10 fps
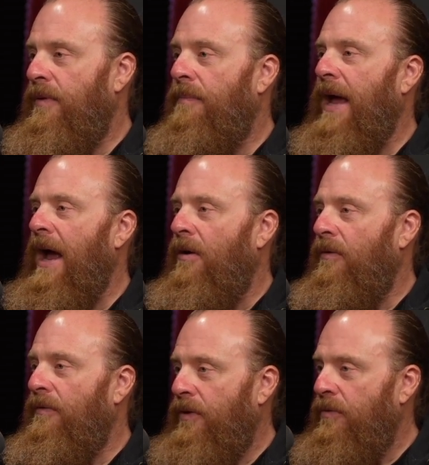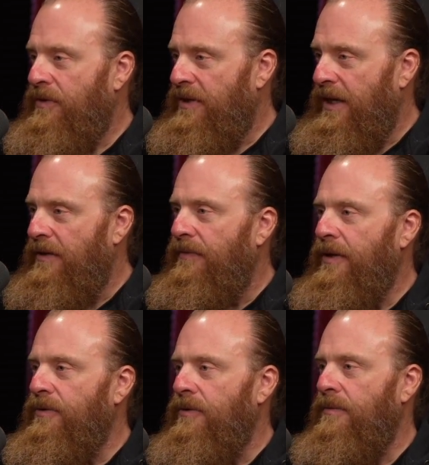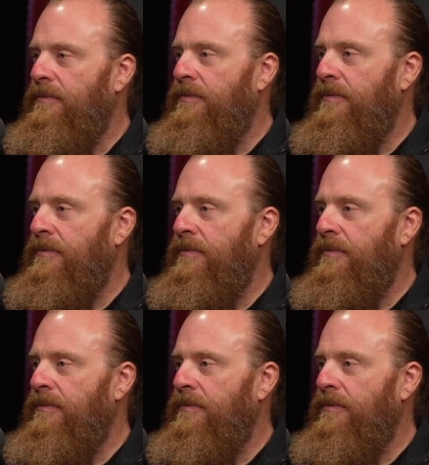the power of you as an individual